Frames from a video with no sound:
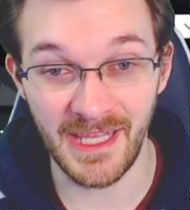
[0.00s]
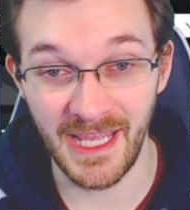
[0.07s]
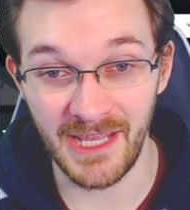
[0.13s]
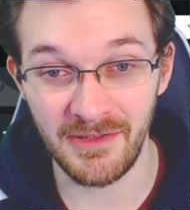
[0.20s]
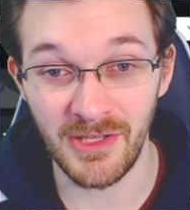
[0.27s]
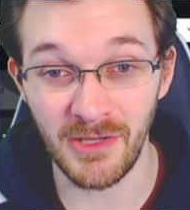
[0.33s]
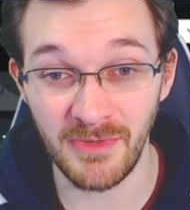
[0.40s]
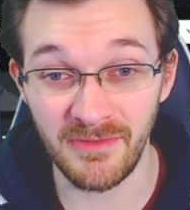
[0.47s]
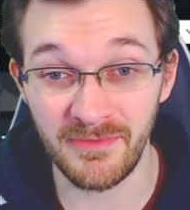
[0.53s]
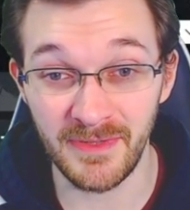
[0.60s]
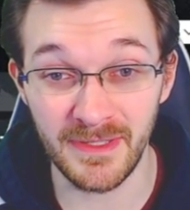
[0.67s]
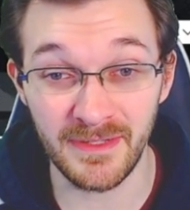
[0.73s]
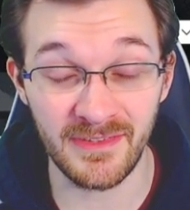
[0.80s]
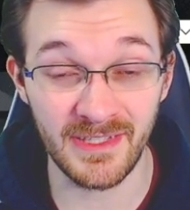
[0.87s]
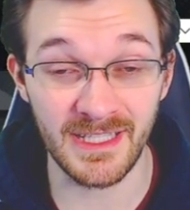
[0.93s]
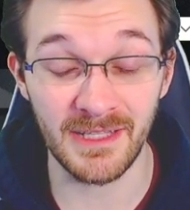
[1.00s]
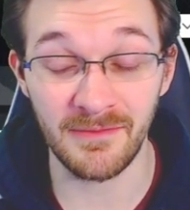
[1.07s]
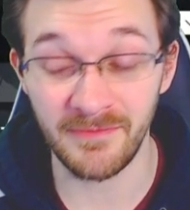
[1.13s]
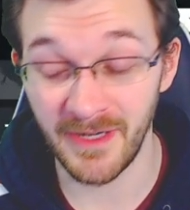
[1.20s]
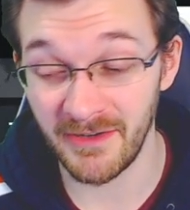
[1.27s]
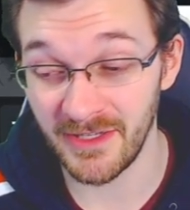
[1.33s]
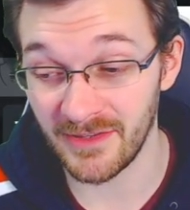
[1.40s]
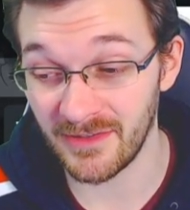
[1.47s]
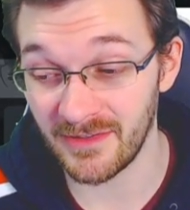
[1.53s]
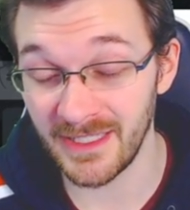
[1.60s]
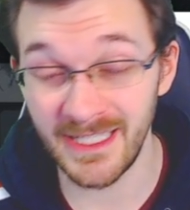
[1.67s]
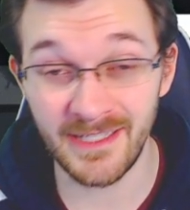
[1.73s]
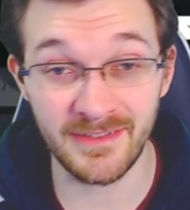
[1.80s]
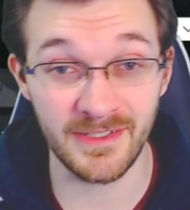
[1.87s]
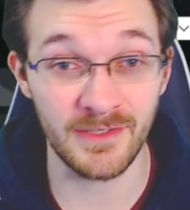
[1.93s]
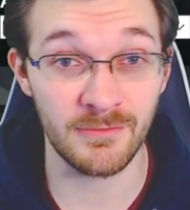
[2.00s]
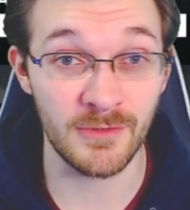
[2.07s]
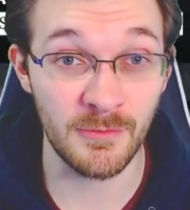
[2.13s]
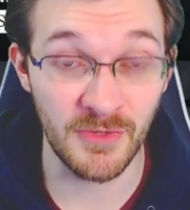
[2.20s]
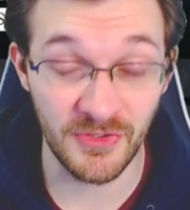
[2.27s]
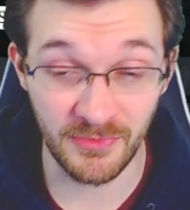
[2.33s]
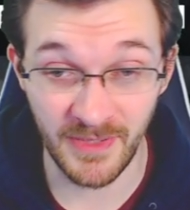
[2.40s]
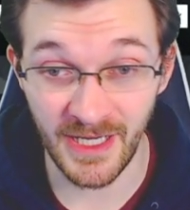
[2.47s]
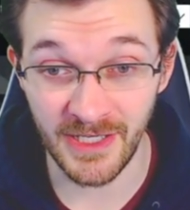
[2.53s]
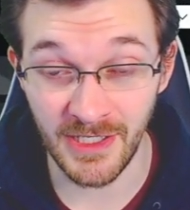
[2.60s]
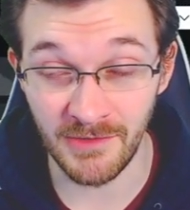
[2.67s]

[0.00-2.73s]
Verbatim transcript: and you know, we've been seeing uh, various leaks and rumors kind of